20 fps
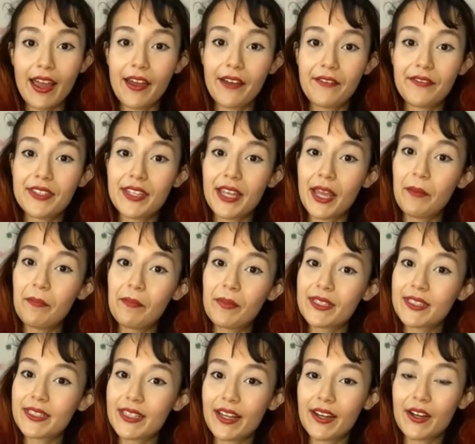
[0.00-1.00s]
I have
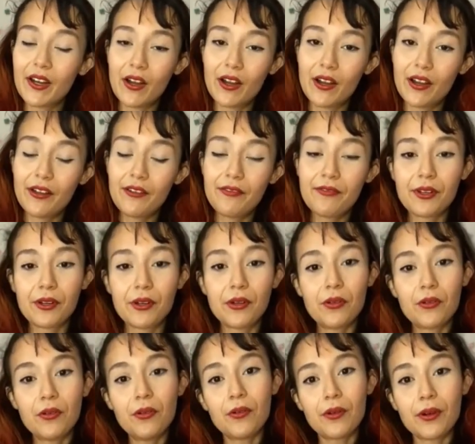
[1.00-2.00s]
10% off your
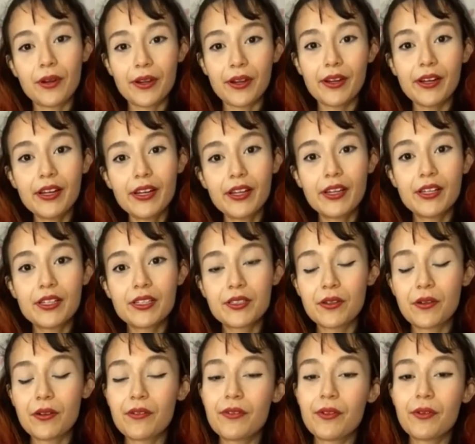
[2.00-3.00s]
whole order.
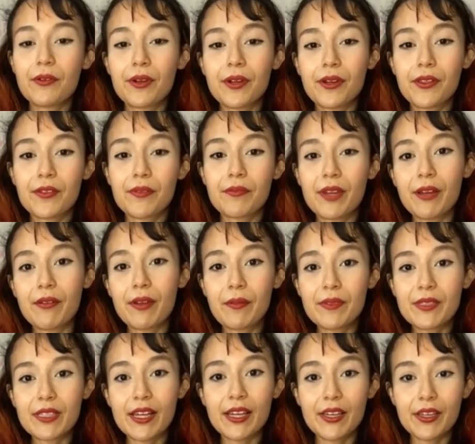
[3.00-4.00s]
So if you order through my
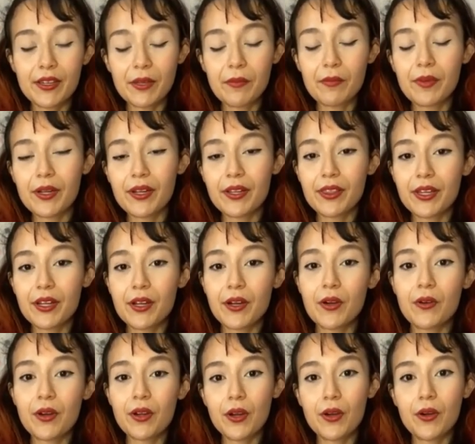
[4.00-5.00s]
website, you can put in the code
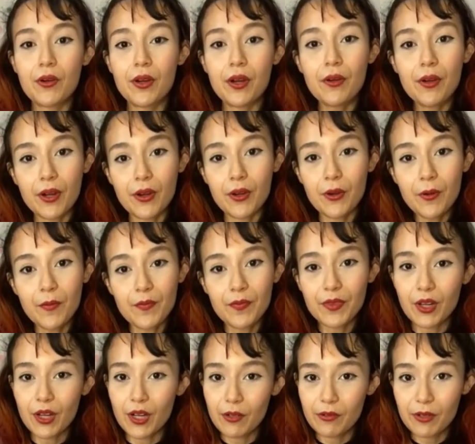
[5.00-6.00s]
ho ho ho,
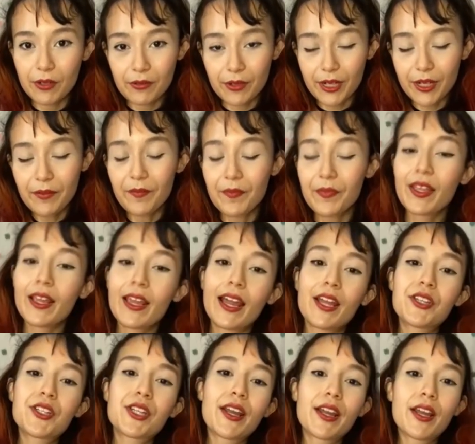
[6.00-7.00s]
all one word, at
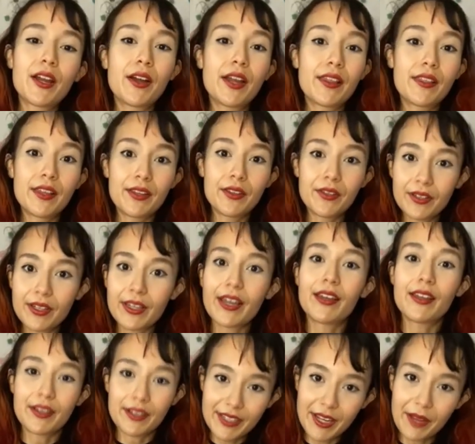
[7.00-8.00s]
mm-hmm. checkout, and then you'll get
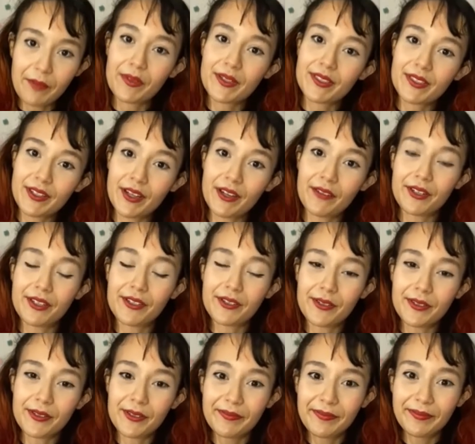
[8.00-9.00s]
your 10% off your total.